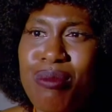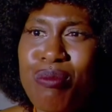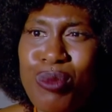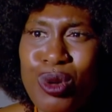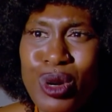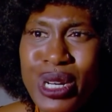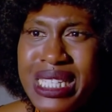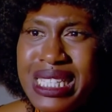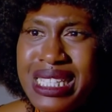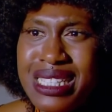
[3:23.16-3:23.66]

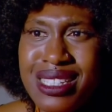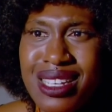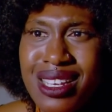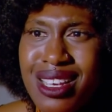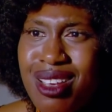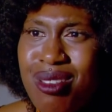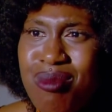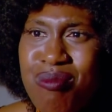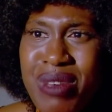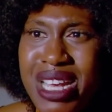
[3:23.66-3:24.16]
Boyz
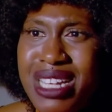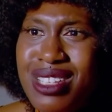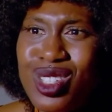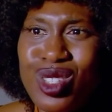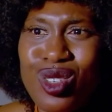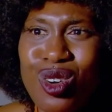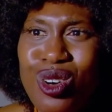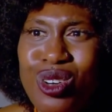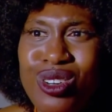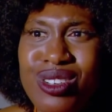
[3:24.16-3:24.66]
II Men
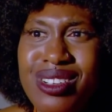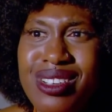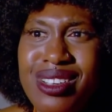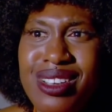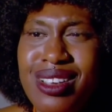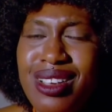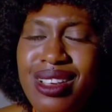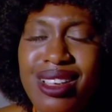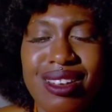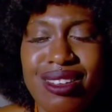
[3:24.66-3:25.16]
song.
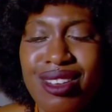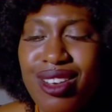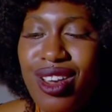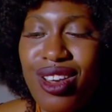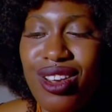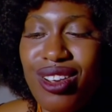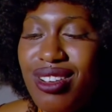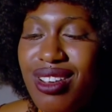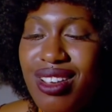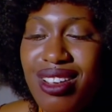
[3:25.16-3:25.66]

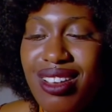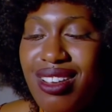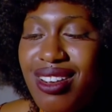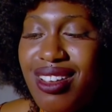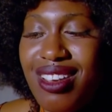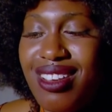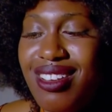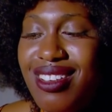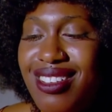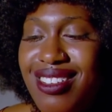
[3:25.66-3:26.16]
No, no, no,
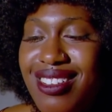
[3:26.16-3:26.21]
no.